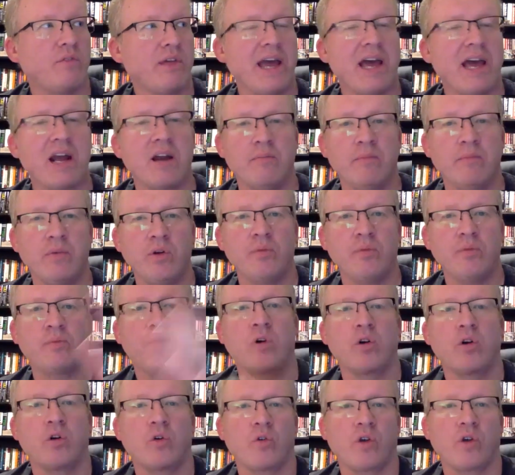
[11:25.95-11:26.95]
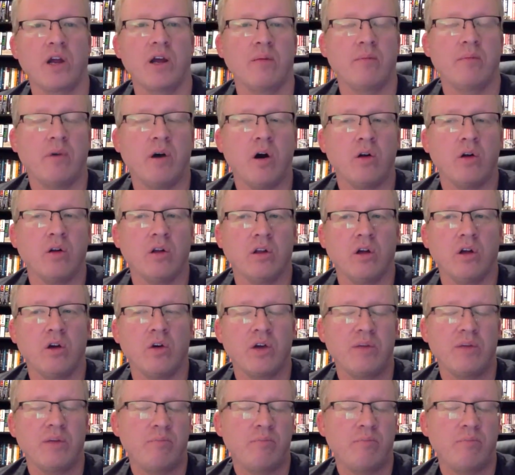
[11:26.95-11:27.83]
they had a moon program all along,